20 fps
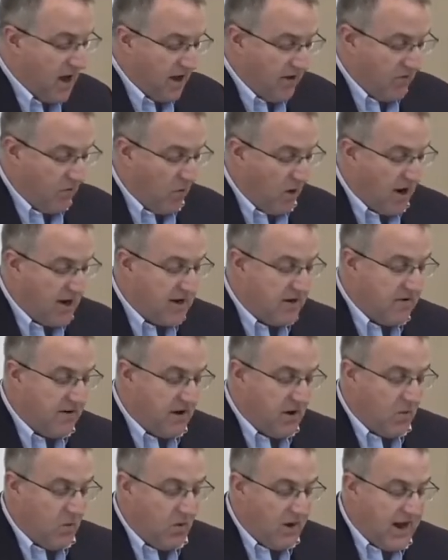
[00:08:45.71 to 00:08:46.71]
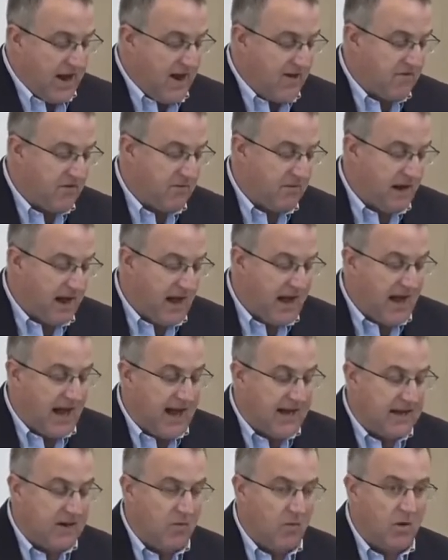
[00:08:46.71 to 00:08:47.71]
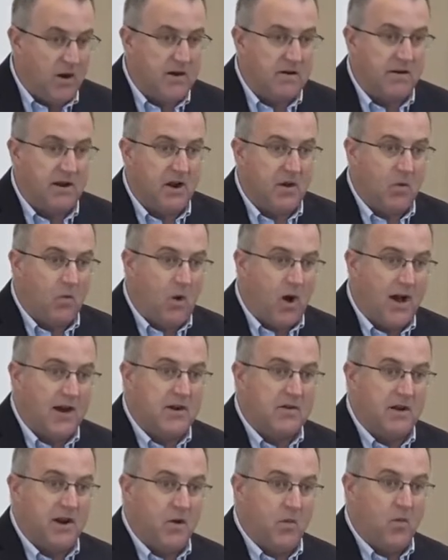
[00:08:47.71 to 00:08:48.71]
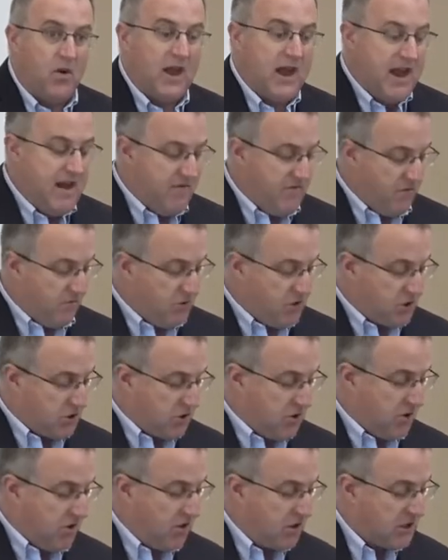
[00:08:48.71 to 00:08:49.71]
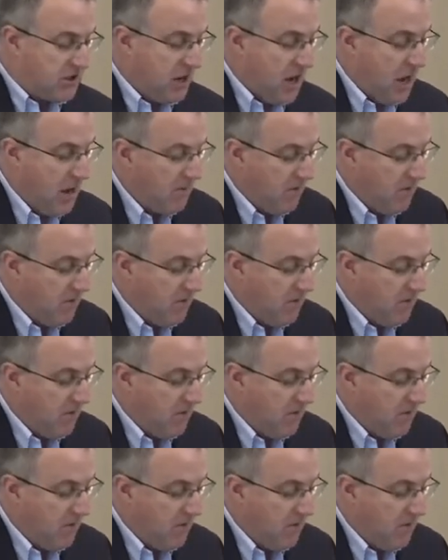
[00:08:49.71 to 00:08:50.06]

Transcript: wandering away from God and wandering away from church